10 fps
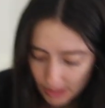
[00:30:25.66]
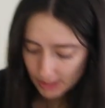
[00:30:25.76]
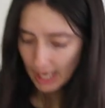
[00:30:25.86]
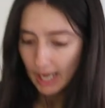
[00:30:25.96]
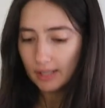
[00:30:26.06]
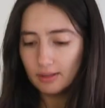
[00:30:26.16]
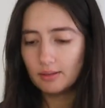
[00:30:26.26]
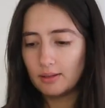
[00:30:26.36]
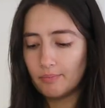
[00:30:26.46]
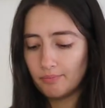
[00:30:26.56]
need to
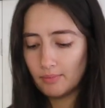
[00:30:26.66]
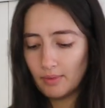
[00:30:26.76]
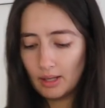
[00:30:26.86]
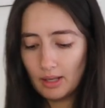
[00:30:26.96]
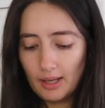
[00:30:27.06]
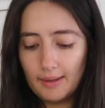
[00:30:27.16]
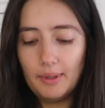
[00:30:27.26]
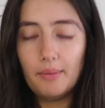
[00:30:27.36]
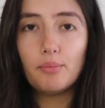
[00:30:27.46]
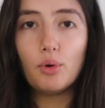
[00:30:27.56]
add a
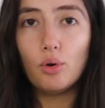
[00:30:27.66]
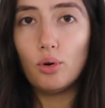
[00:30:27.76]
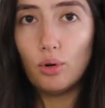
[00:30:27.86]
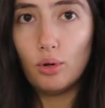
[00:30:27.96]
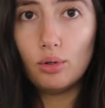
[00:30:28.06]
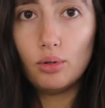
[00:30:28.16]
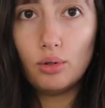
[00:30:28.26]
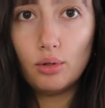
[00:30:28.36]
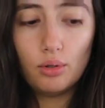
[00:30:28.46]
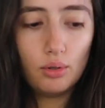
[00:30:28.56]
bit more
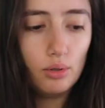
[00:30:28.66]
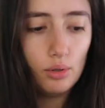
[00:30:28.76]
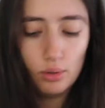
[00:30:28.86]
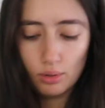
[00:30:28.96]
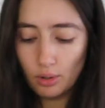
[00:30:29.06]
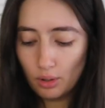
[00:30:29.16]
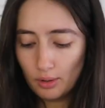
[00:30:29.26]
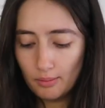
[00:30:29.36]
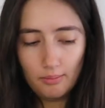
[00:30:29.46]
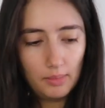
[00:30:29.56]

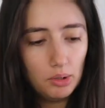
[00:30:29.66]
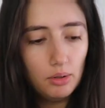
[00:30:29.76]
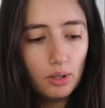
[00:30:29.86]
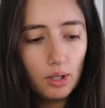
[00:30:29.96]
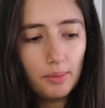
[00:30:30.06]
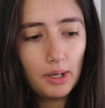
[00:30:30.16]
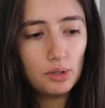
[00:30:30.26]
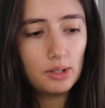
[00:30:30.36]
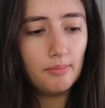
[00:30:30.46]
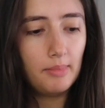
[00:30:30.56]
milk, but I'll
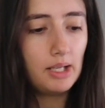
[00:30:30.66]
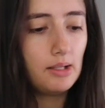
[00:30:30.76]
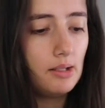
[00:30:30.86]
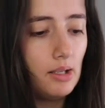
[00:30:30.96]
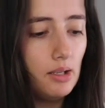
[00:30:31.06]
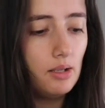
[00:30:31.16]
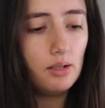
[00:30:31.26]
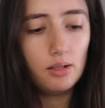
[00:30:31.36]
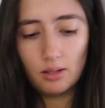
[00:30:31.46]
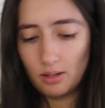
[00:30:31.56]
just mix
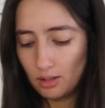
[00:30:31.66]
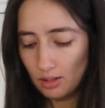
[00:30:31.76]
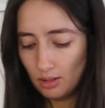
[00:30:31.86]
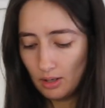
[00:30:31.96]
it.